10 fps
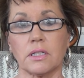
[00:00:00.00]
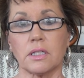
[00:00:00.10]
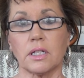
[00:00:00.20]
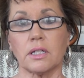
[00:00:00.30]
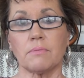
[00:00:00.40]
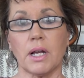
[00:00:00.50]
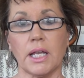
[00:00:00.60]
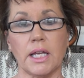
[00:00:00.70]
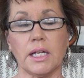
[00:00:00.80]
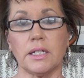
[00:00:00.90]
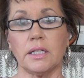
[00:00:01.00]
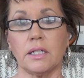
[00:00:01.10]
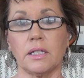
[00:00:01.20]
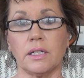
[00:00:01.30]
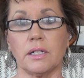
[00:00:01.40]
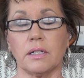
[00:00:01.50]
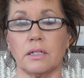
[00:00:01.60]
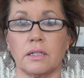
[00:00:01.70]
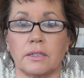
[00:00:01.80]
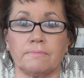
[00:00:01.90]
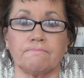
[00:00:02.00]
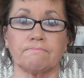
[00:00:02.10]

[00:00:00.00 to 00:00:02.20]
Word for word: sticking my head in uh,